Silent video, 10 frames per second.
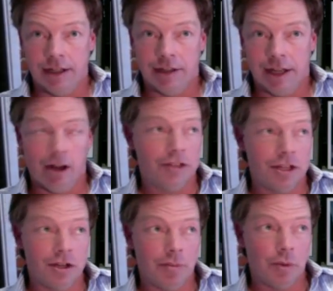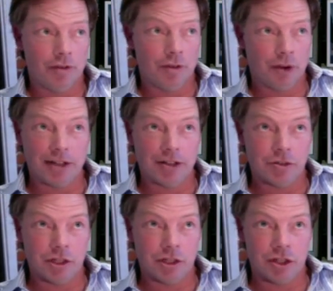And all of a sudden you have a board of directors,
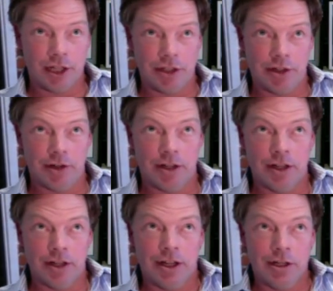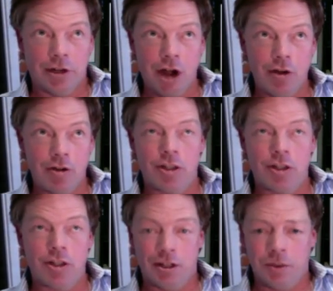which is like your, your coach that
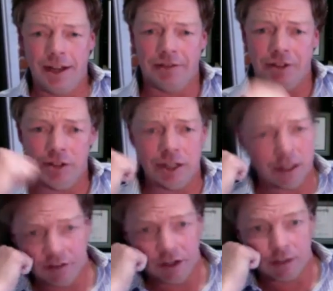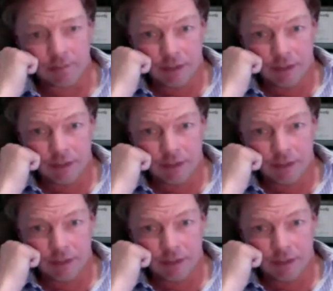is waiting for you to deliver.